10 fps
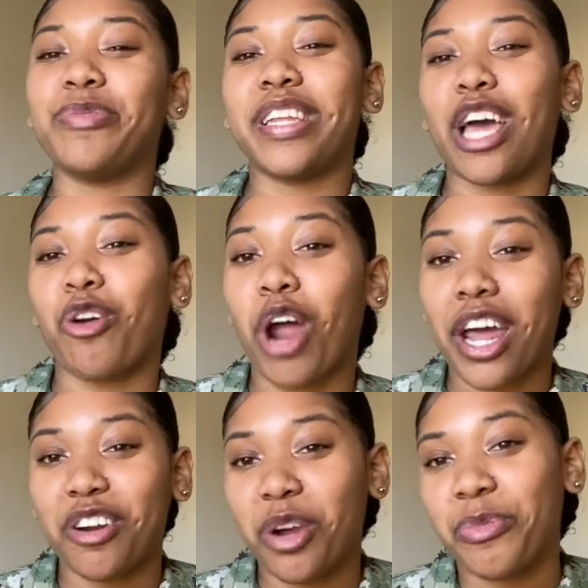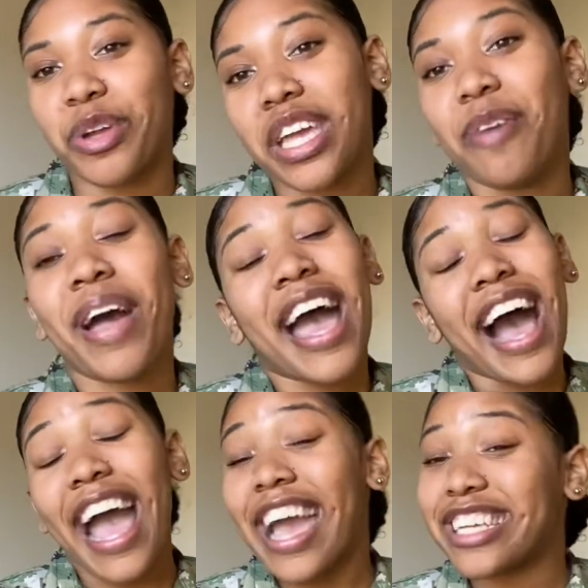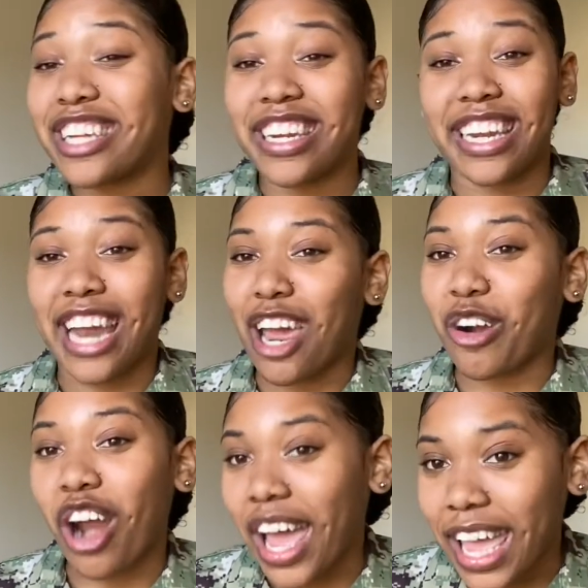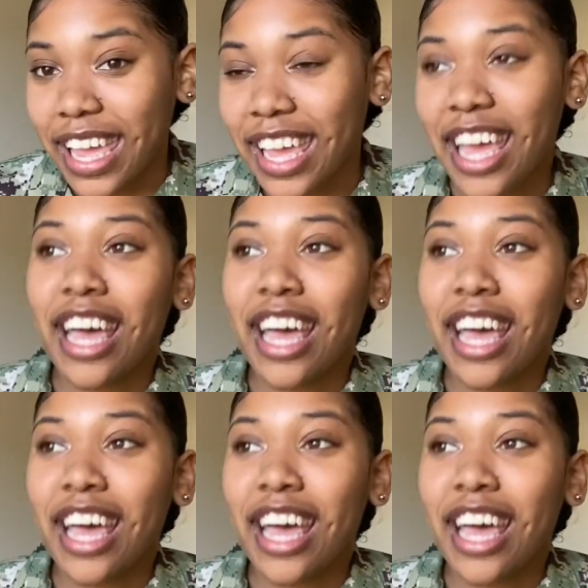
me did I cry during boot camp. I actually did not cry.